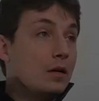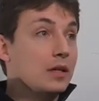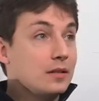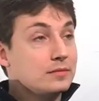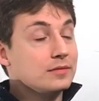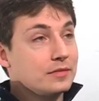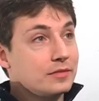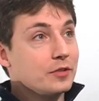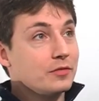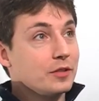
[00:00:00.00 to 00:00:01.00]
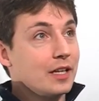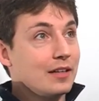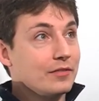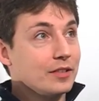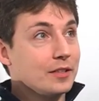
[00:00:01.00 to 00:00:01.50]
Well, first of all, you
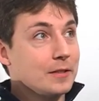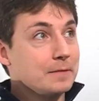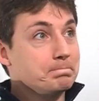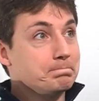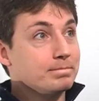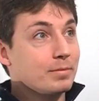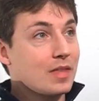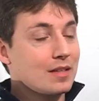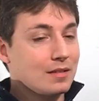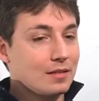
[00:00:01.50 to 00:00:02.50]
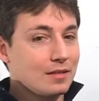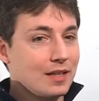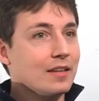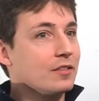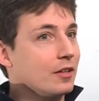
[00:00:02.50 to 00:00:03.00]
have
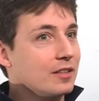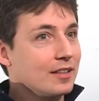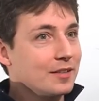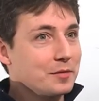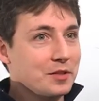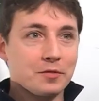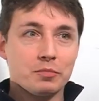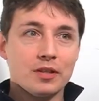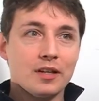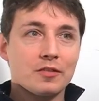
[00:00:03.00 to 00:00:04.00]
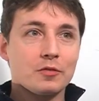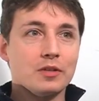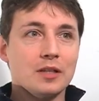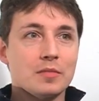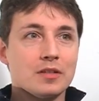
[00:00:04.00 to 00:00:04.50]
the Antarctic, which is pretty
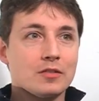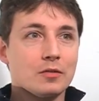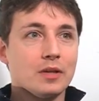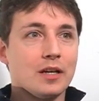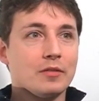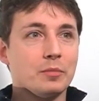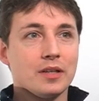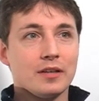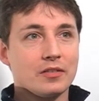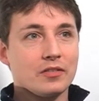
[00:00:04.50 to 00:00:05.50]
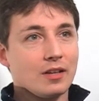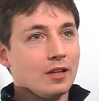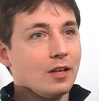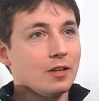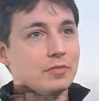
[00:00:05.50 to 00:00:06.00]
extreme. So we have the players sail
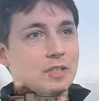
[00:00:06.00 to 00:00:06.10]
a lot of